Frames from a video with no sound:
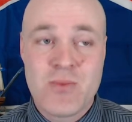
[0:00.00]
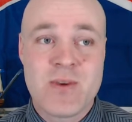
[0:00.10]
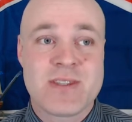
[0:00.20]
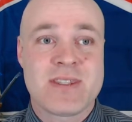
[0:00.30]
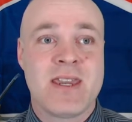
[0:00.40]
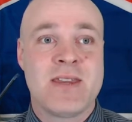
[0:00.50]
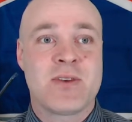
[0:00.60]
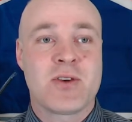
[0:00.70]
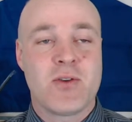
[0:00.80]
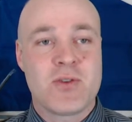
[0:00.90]
stay in
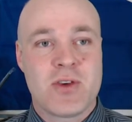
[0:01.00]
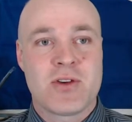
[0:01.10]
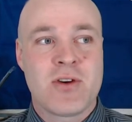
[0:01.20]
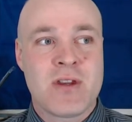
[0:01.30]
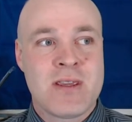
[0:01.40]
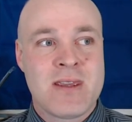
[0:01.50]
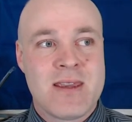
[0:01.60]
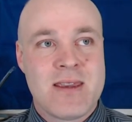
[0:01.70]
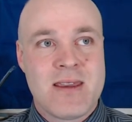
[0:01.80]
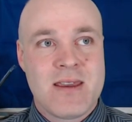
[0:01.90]
the cult, you can only,
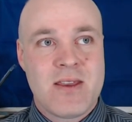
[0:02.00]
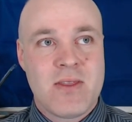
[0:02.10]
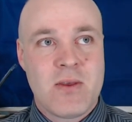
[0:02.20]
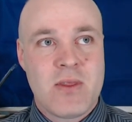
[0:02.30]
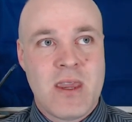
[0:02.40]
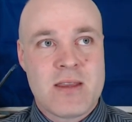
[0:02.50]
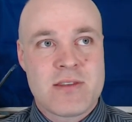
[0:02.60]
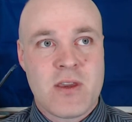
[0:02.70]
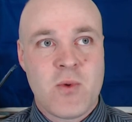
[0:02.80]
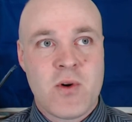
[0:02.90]
the
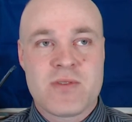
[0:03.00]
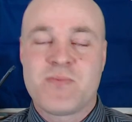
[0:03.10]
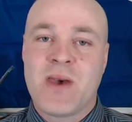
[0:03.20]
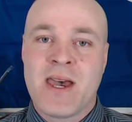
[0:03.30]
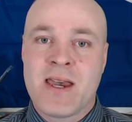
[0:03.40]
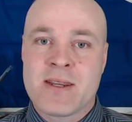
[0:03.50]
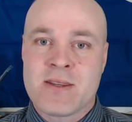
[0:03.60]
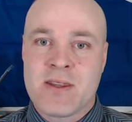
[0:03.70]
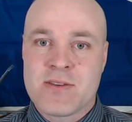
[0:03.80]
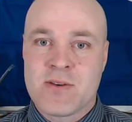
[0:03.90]
outside world's bad,
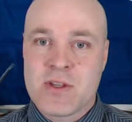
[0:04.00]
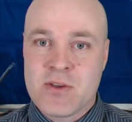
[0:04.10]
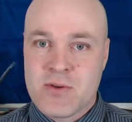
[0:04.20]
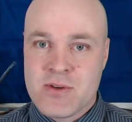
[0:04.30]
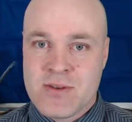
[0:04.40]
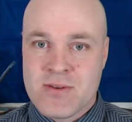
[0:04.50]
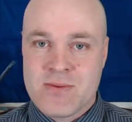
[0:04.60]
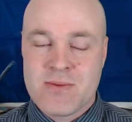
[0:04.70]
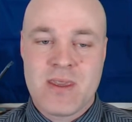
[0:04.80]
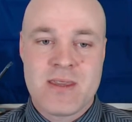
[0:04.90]
and it's only good
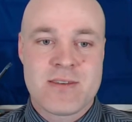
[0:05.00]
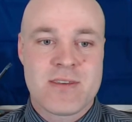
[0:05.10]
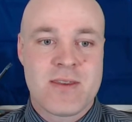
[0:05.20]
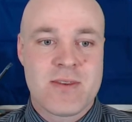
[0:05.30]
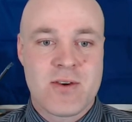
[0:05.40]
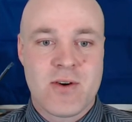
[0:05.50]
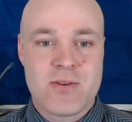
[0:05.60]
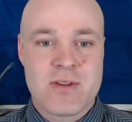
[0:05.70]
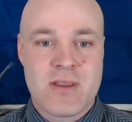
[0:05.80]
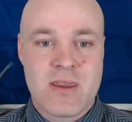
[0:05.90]
inside the
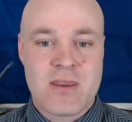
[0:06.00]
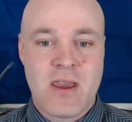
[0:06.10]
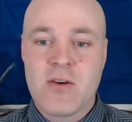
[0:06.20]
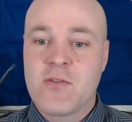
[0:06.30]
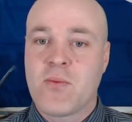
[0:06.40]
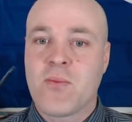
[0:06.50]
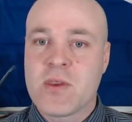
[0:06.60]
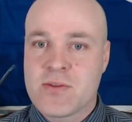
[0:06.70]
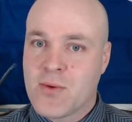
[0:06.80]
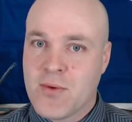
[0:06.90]
cult, like, however
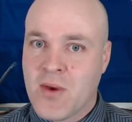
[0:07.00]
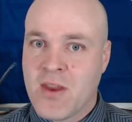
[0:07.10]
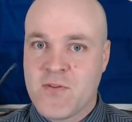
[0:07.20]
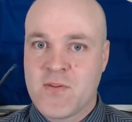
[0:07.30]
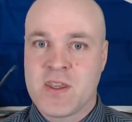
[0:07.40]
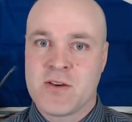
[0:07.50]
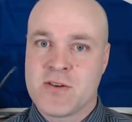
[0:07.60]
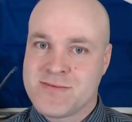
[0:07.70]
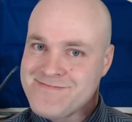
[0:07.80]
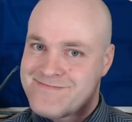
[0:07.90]
miserable you might
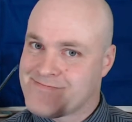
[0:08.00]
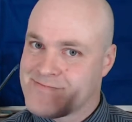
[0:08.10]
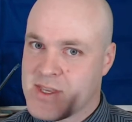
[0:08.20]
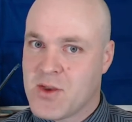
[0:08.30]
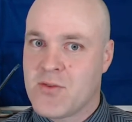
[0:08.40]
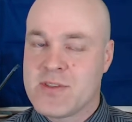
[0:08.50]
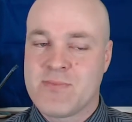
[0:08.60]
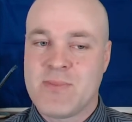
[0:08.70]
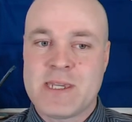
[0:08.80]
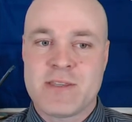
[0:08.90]
feel, the cult's
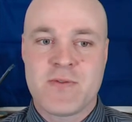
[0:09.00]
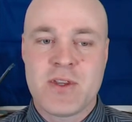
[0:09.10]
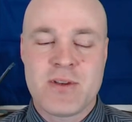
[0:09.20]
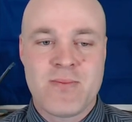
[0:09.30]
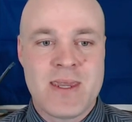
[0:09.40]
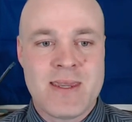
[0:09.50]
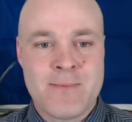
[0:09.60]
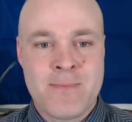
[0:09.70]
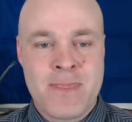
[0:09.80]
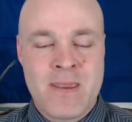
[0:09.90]
the place for you to
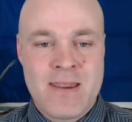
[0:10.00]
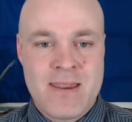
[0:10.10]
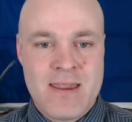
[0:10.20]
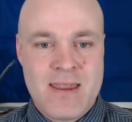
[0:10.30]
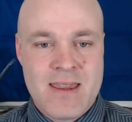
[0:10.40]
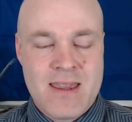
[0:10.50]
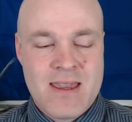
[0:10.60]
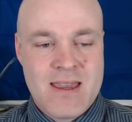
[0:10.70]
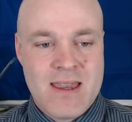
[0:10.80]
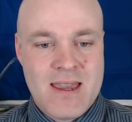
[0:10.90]
be.
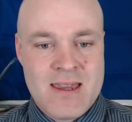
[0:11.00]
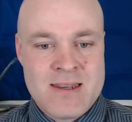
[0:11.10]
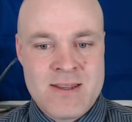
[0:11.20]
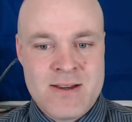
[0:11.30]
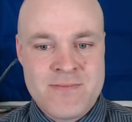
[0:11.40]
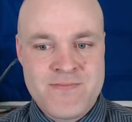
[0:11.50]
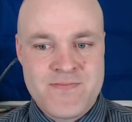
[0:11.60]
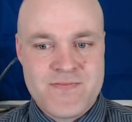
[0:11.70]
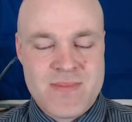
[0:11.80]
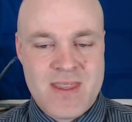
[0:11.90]
And
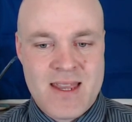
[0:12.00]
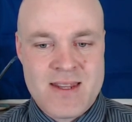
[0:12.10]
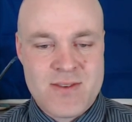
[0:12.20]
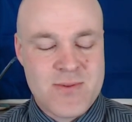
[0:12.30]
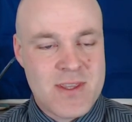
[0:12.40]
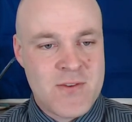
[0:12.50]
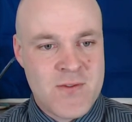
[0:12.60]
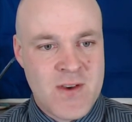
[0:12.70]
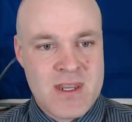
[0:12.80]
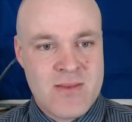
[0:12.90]
it's really
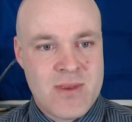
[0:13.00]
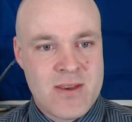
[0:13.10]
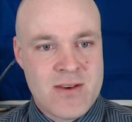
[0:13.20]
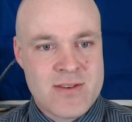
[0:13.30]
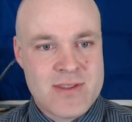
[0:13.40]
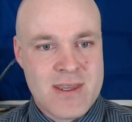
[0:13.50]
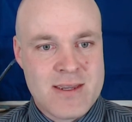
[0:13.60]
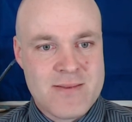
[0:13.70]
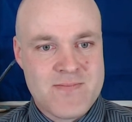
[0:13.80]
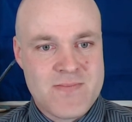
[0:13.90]
funny, because, like,